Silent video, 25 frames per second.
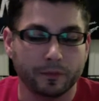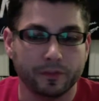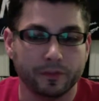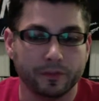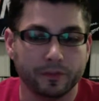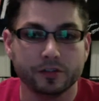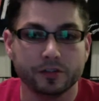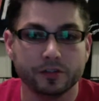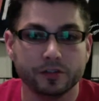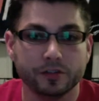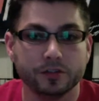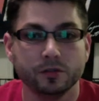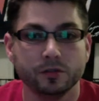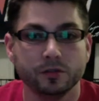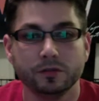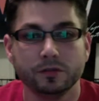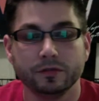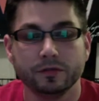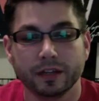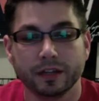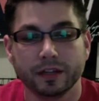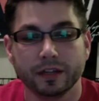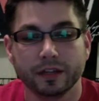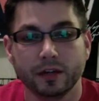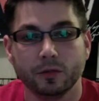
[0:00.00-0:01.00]
then
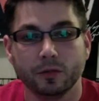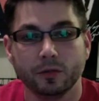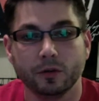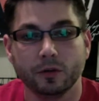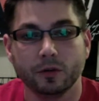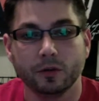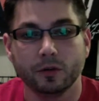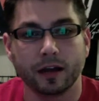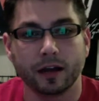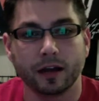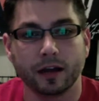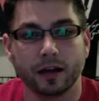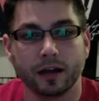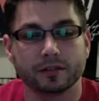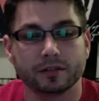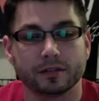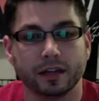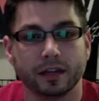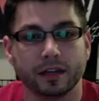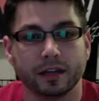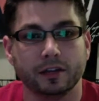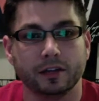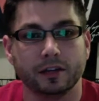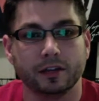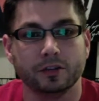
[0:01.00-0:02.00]
do the HIIT workouts.
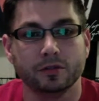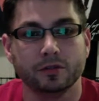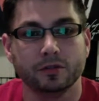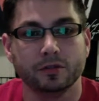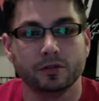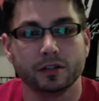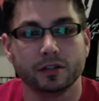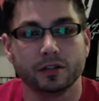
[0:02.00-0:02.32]
And you